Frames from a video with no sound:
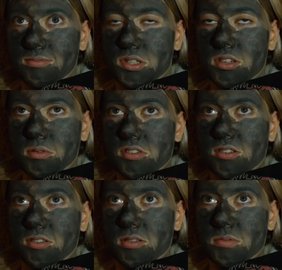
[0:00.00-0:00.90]
We're trying to watch
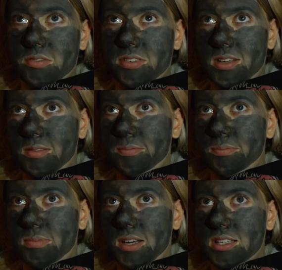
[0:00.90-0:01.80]
a horror movie
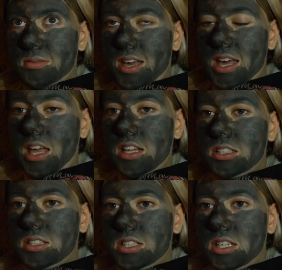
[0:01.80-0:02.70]
because we're
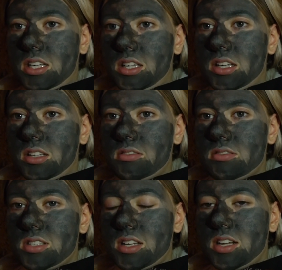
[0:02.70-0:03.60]
edgy
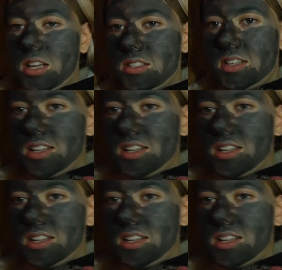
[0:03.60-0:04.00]
teens and Ed